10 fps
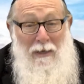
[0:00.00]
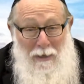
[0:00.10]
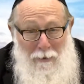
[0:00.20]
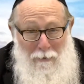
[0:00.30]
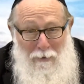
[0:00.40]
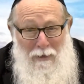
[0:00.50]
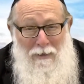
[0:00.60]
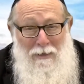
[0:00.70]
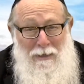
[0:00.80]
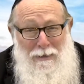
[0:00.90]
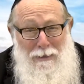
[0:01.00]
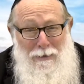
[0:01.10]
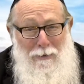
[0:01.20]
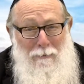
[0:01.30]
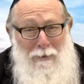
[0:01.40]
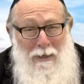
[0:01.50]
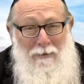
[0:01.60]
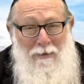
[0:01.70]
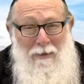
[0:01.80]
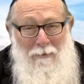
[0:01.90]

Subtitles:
in our organization know about.